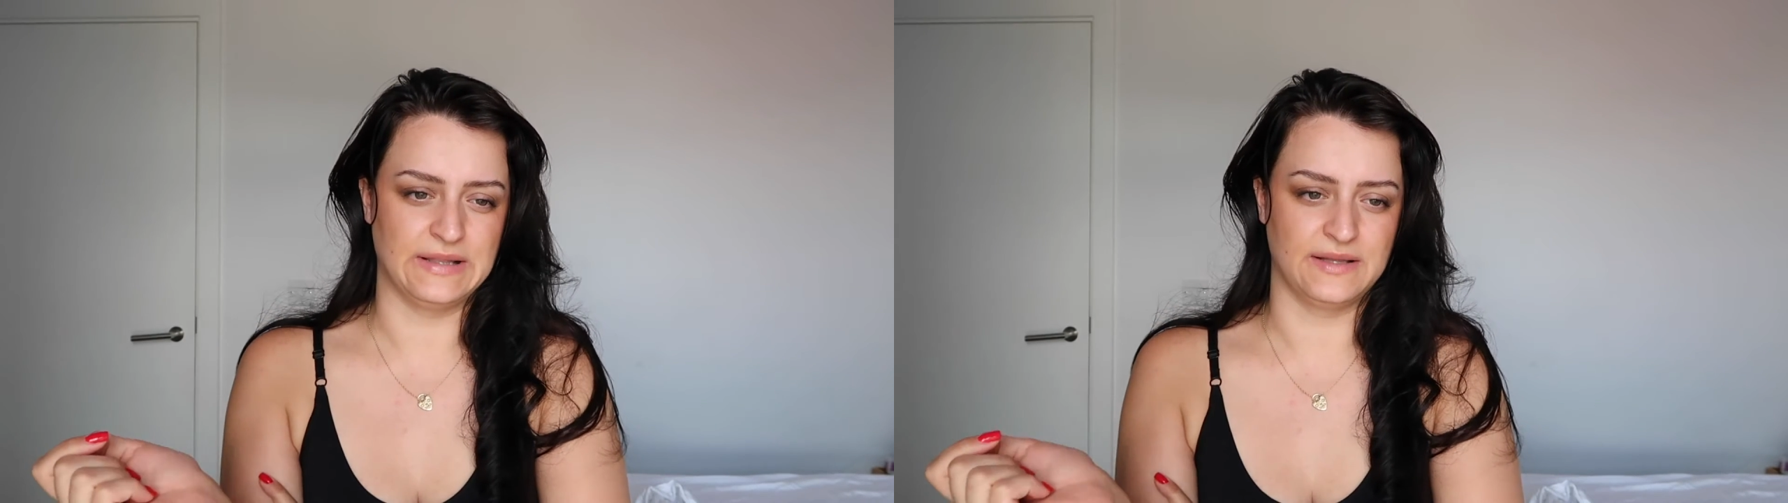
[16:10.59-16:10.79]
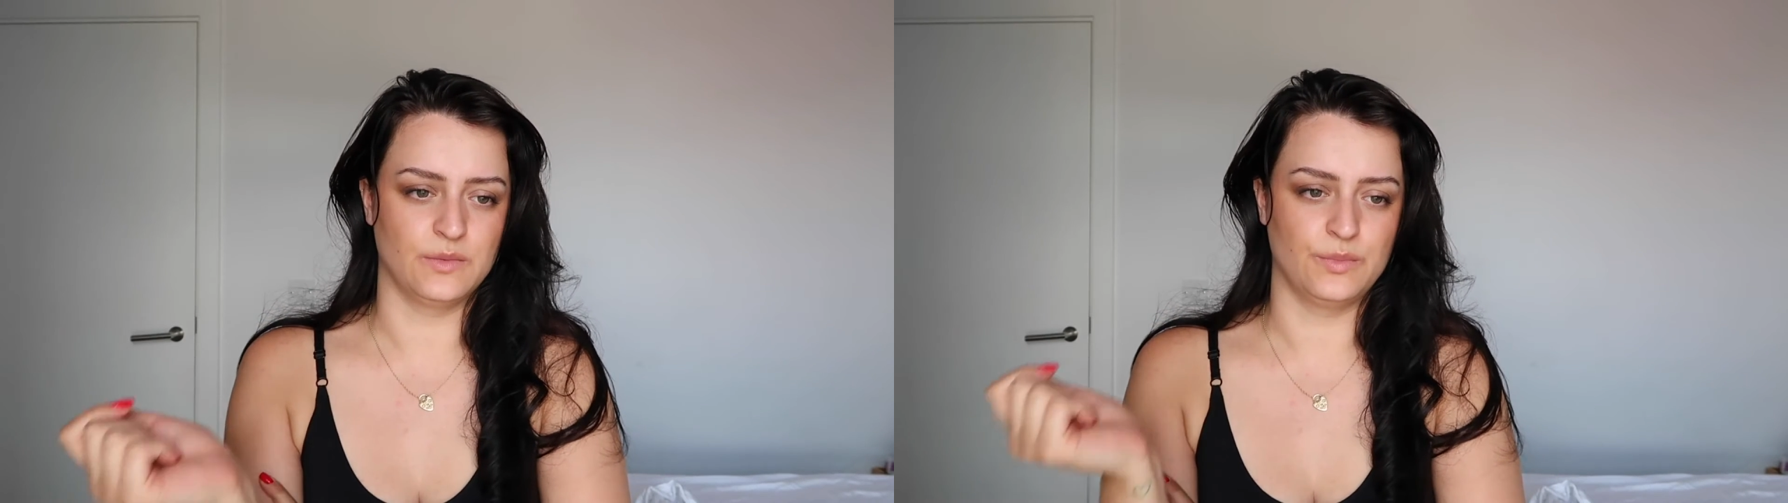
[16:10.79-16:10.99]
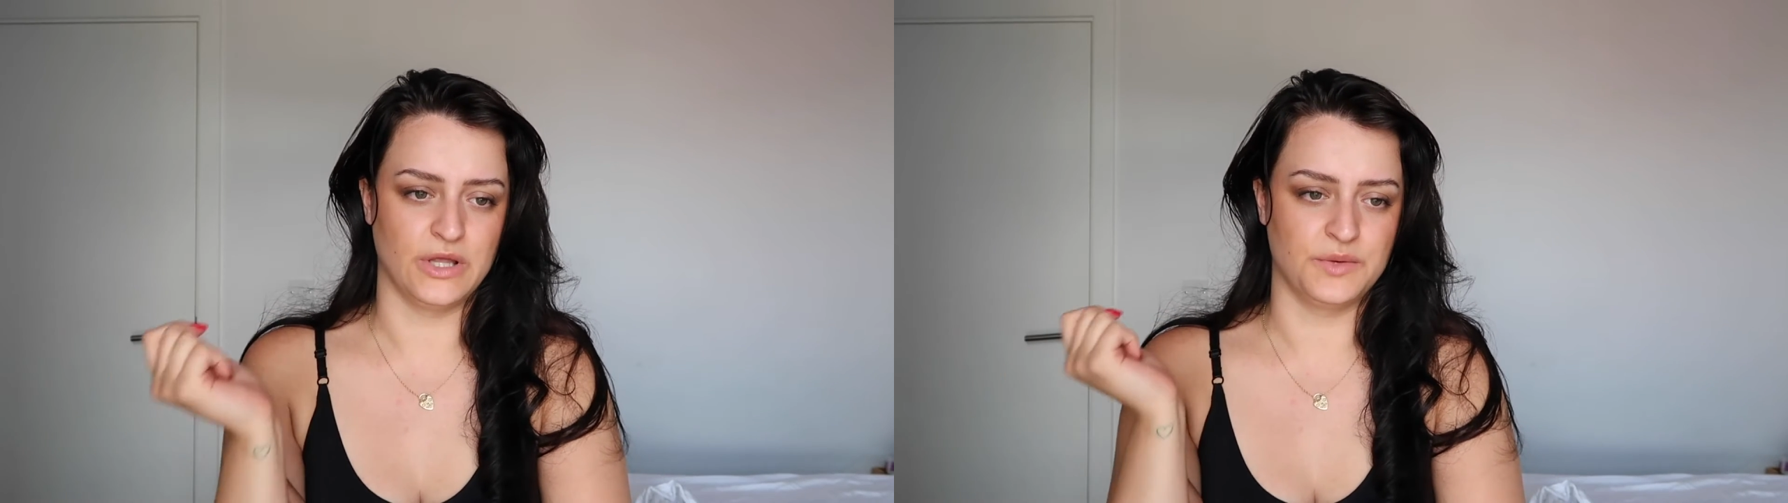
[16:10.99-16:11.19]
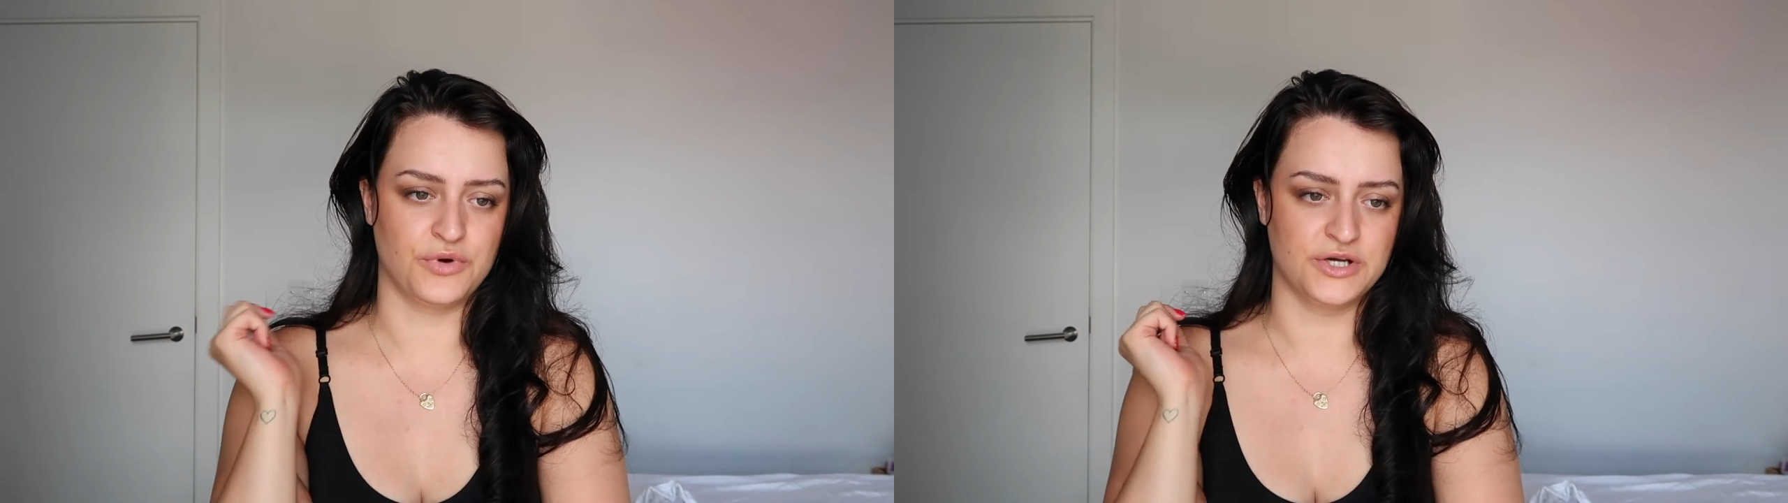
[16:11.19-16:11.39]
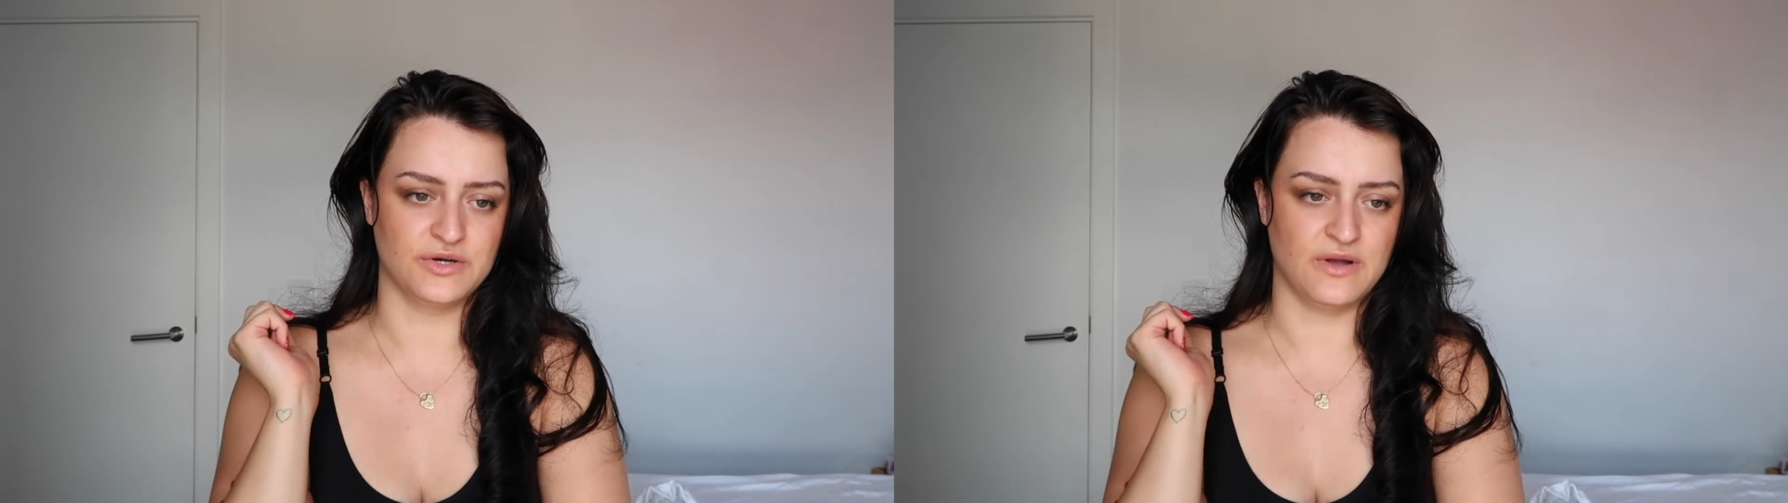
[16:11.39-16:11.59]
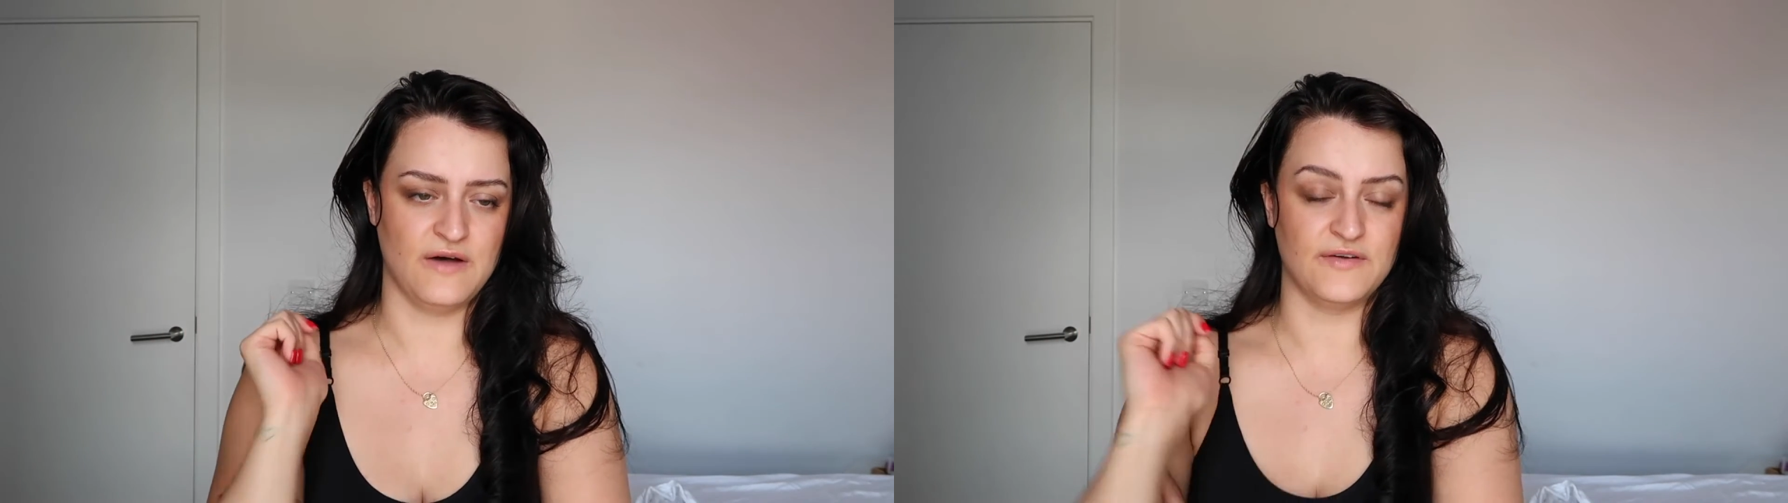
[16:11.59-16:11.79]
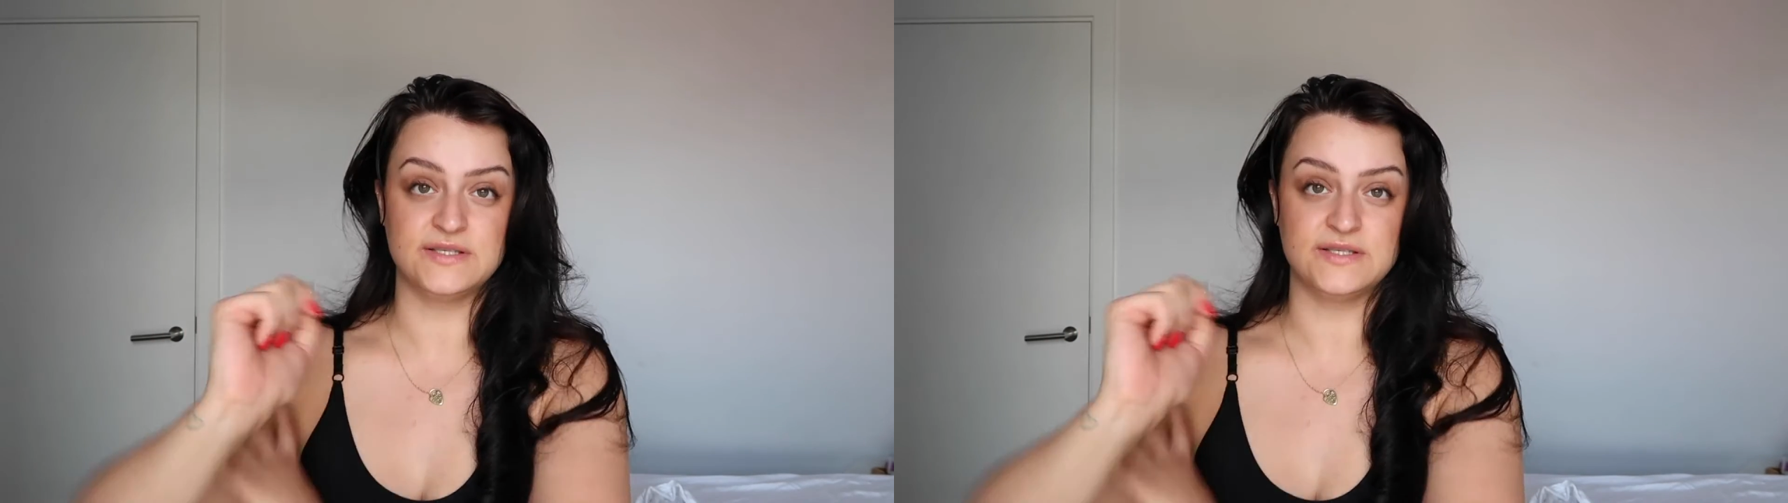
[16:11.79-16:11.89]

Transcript: like the blood pressure cuff.